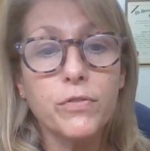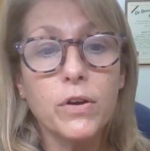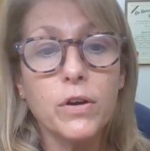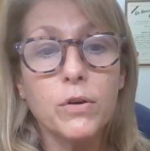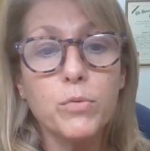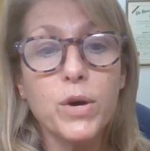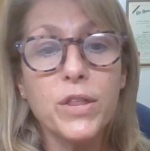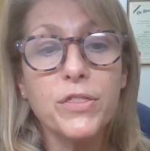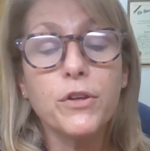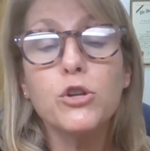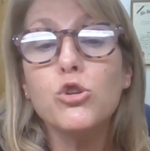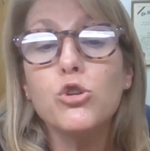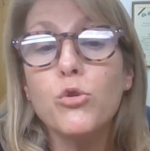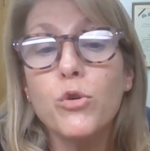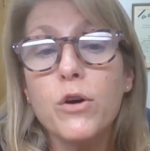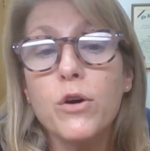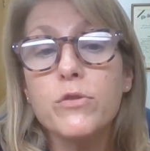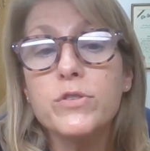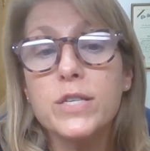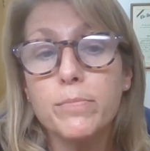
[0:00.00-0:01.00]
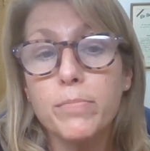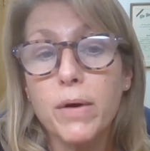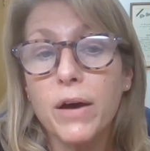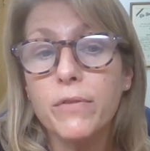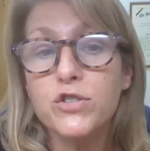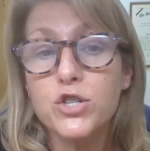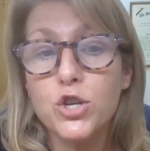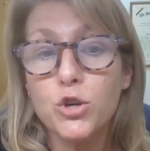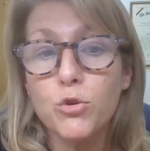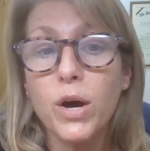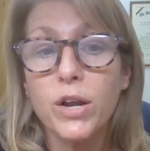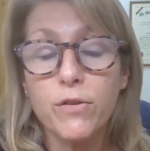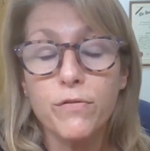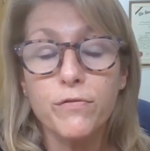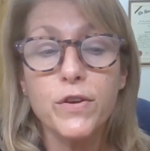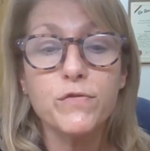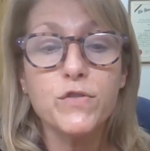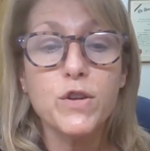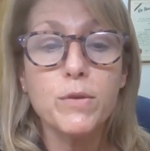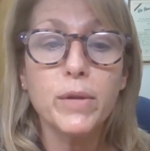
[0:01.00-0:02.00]
with glucose above
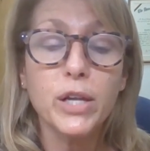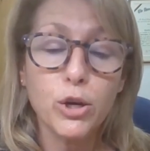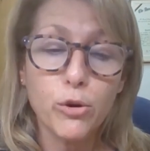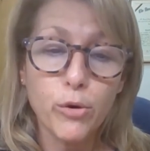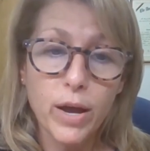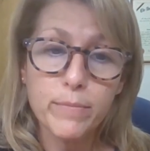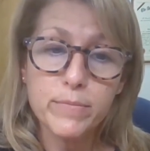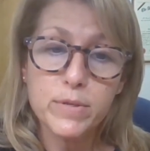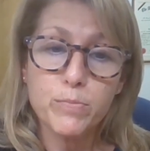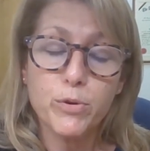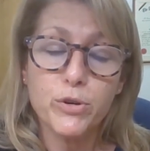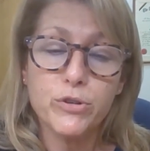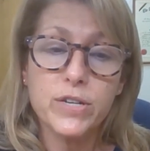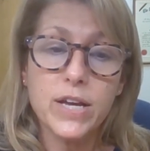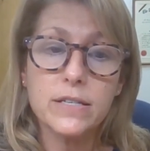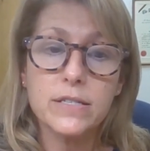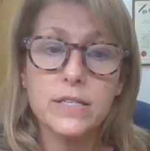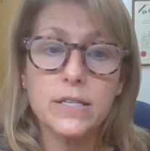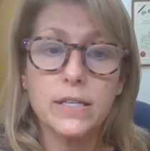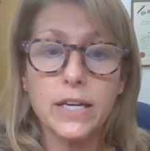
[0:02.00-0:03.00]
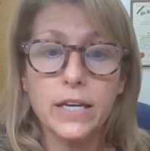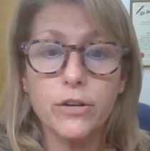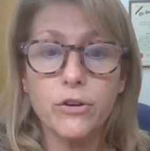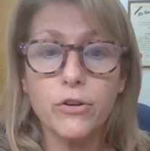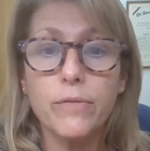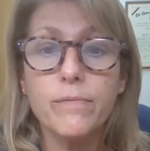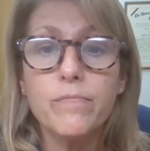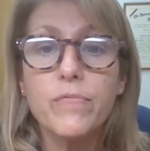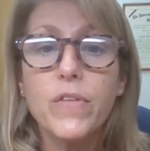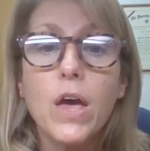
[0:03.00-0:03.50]
250 milligrams per deciliter.